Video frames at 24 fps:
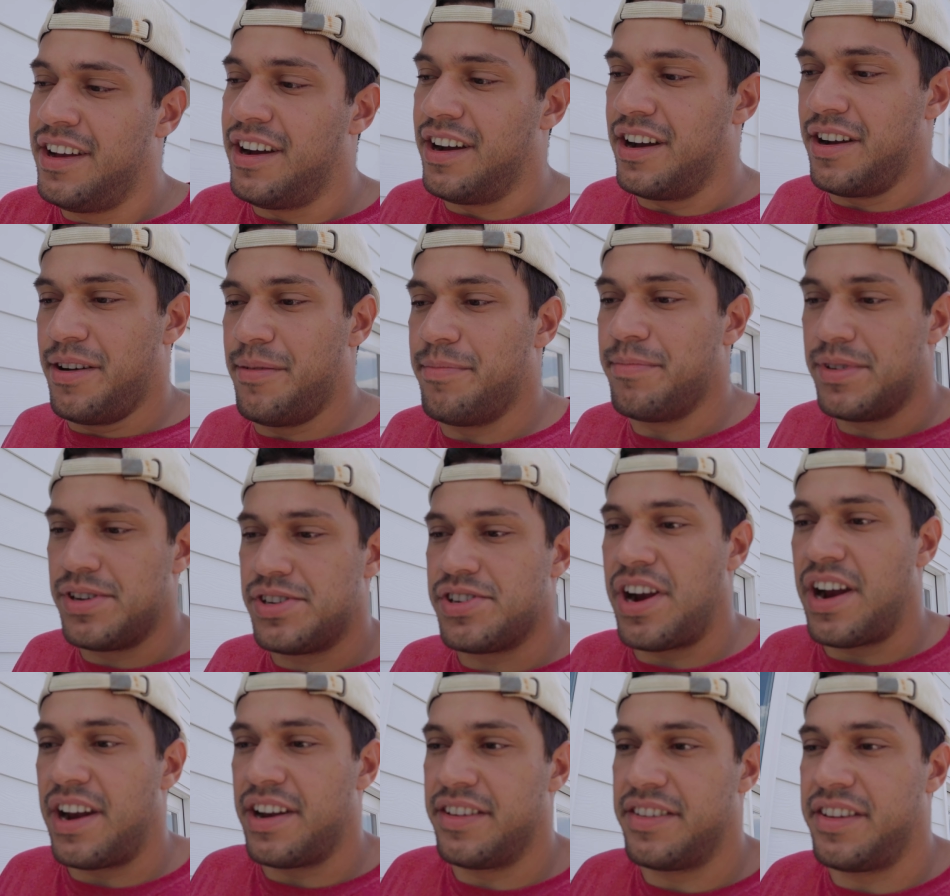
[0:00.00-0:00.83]
and
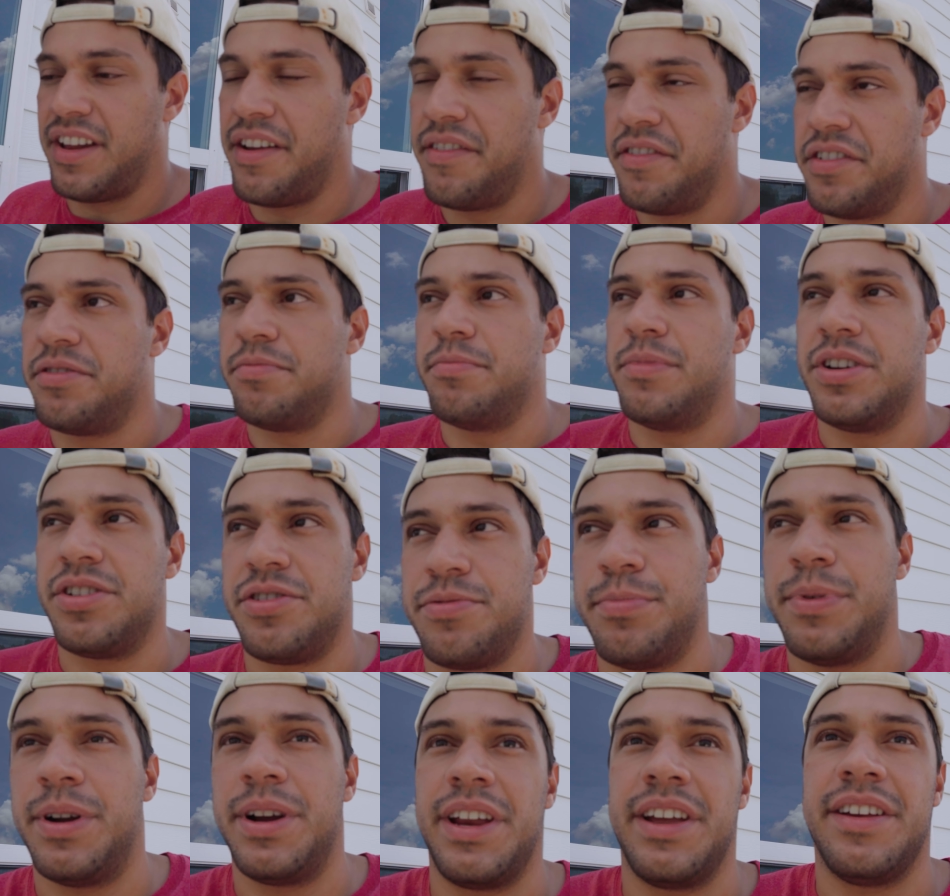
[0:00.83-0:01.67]
trying to save as
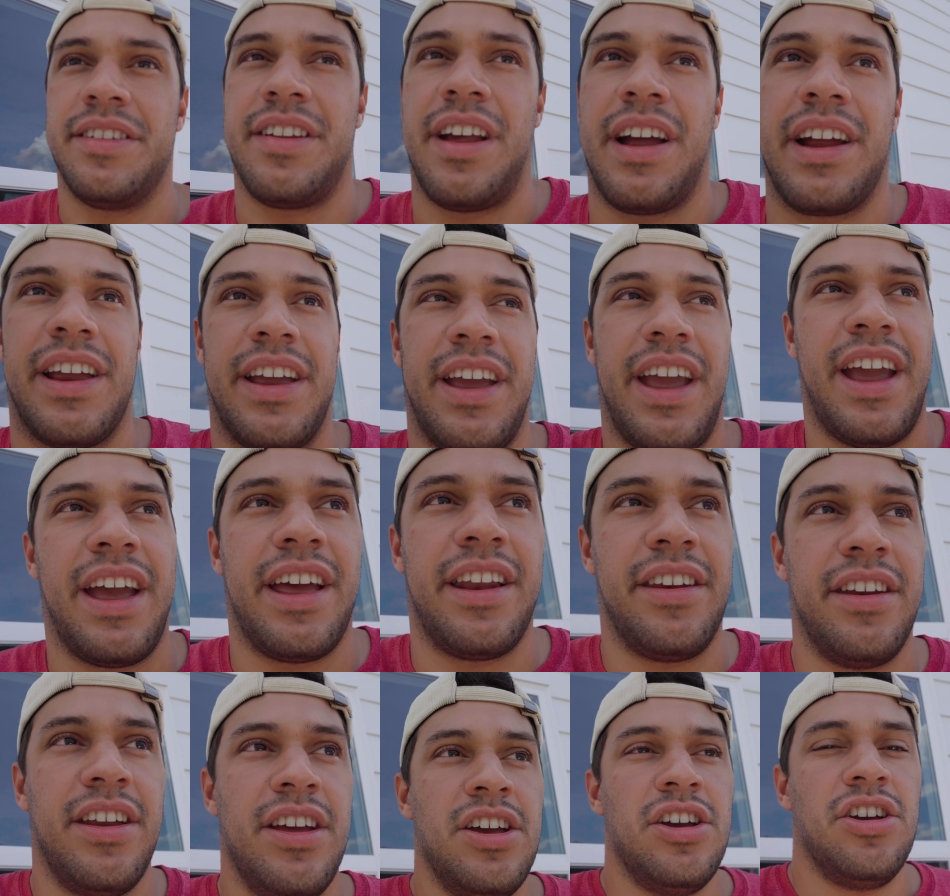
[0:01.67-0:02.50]
much money as I
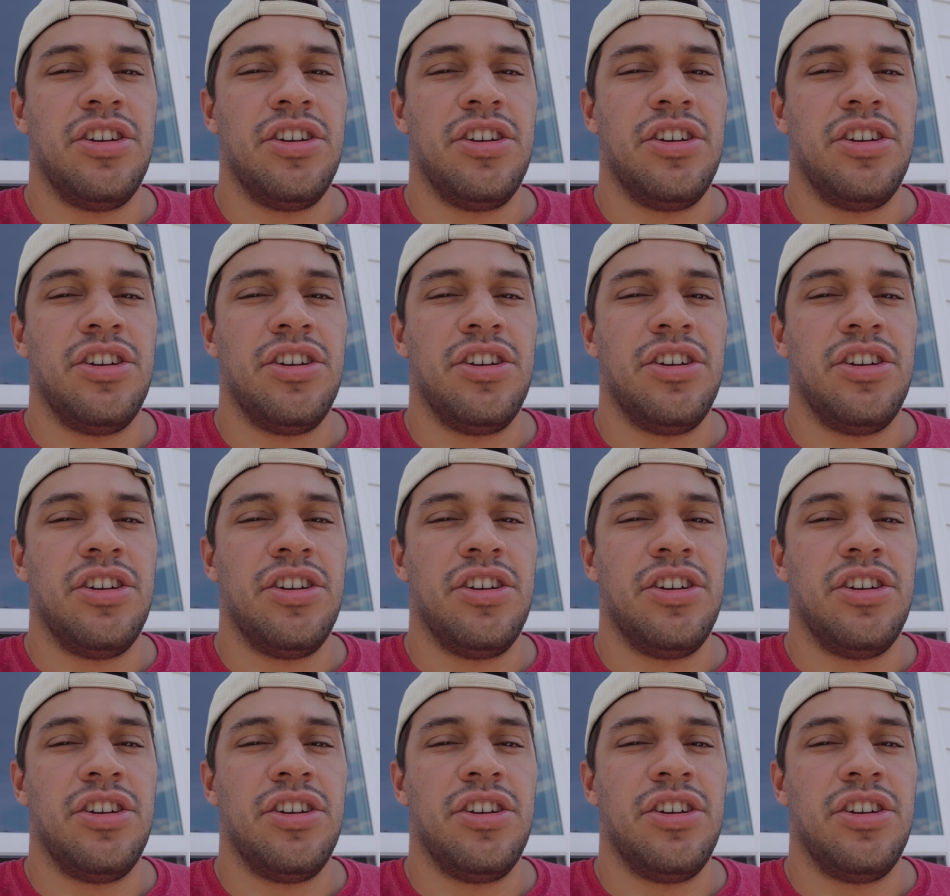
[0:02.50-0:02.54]
can.